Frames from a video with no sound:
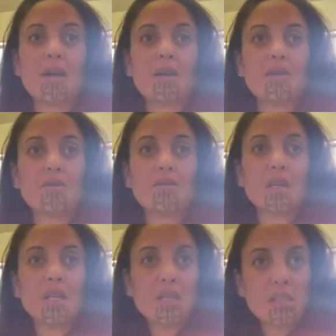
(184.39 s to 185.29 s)
It
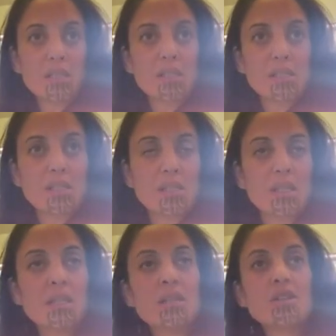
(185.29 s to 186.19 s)

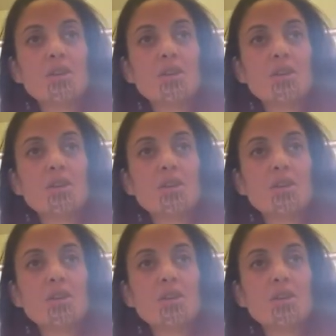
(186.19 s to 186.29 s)
reads,